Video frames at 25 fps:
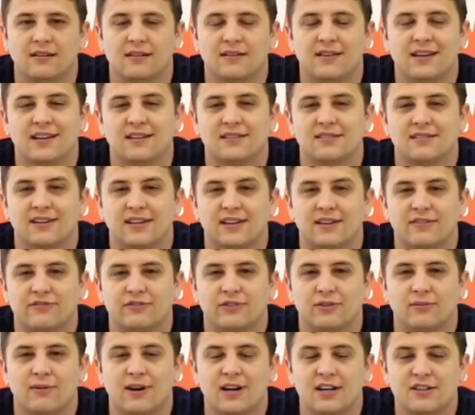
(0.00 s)
Thanks again
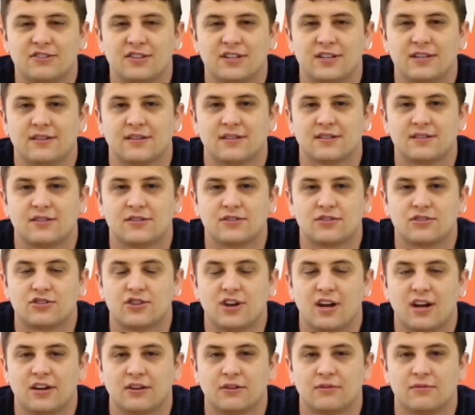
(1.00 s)
for watching. This is
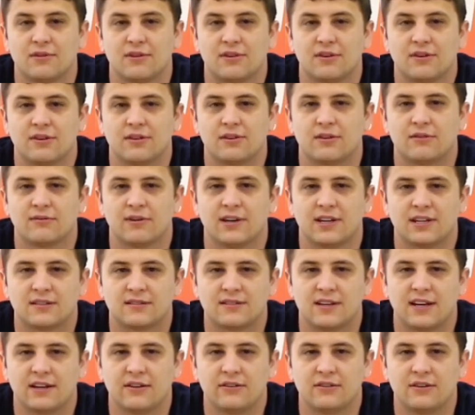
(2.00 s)
Jacques with Earthquake
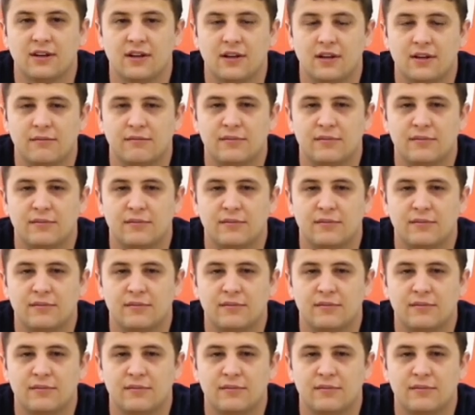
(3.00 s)
Sound.